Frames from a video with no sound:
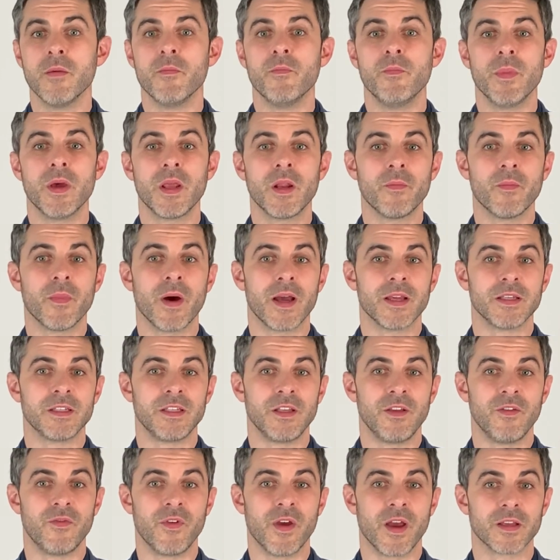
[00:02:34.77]
minimize
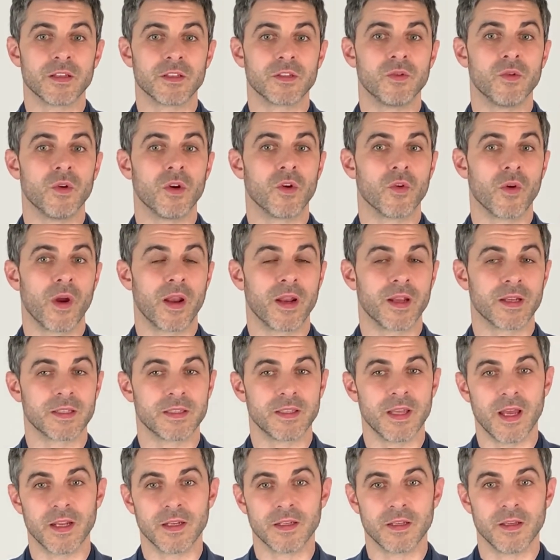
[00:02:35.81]
defects to a great
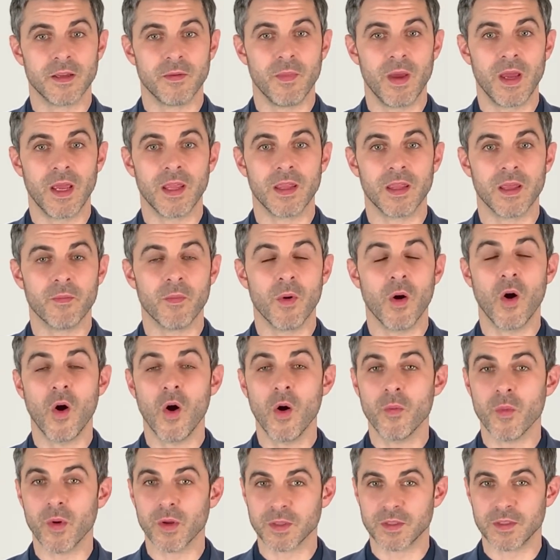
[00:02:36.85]
extent, making them
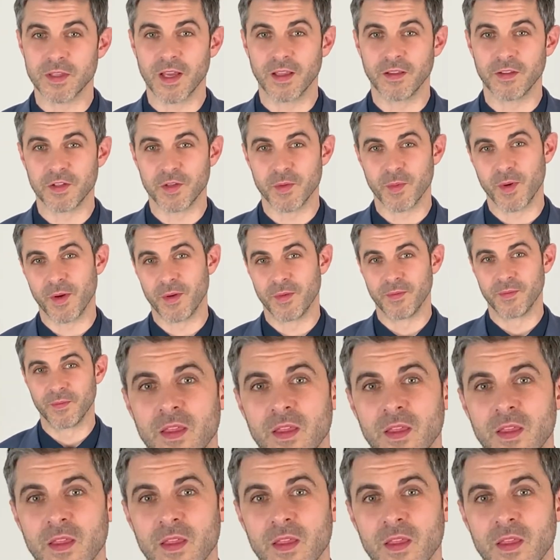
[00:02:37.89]
almost negligible.